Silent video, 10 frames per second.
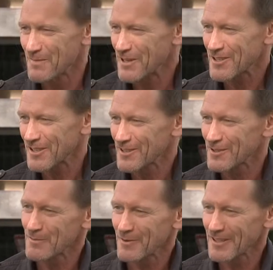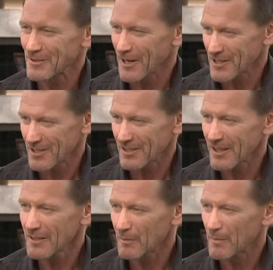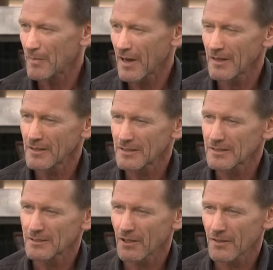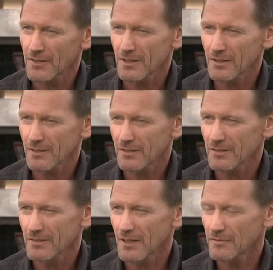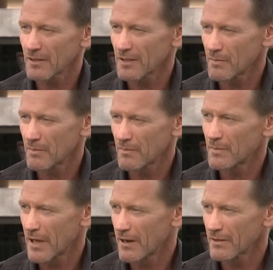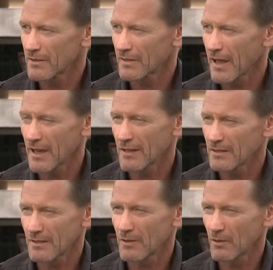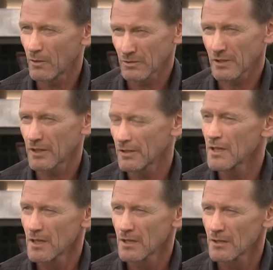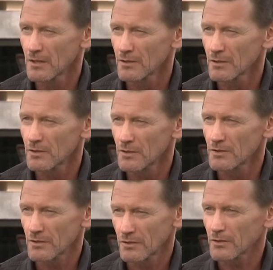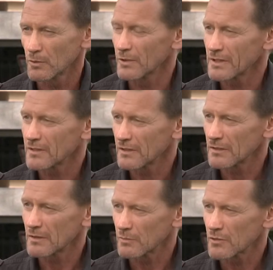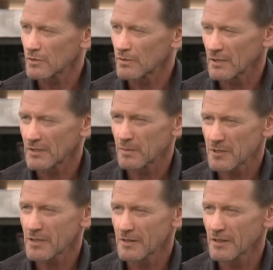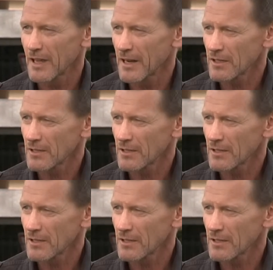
mentioning superannuation yet, but I think definitely parents and also the schooling system should, especially in the later